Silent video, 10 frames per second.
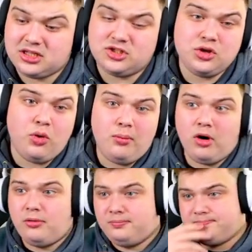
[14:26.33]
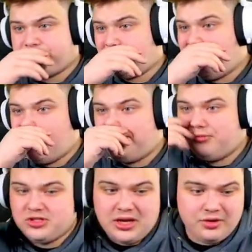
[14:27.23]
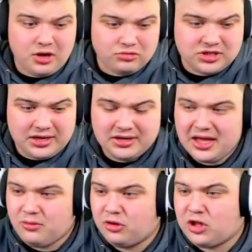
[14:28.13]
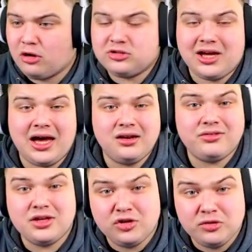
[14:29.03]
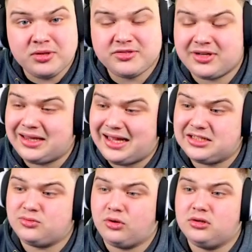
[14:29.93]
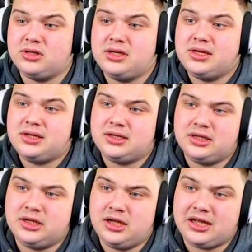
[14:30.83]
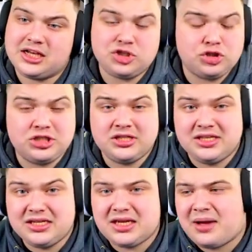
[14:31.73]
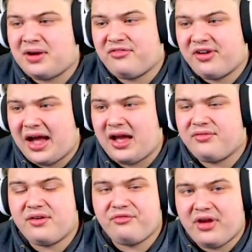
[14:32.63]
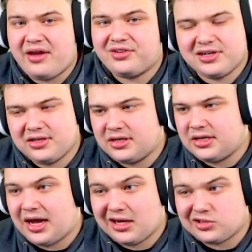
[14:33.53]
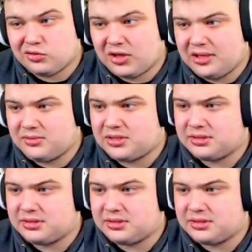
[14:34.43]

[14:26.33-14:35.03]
Let's do one more. We'll see how it goes, and then we'll go to Hand of Anubis for the last one. I guess you could say these are my 5 favorite hacksaw games.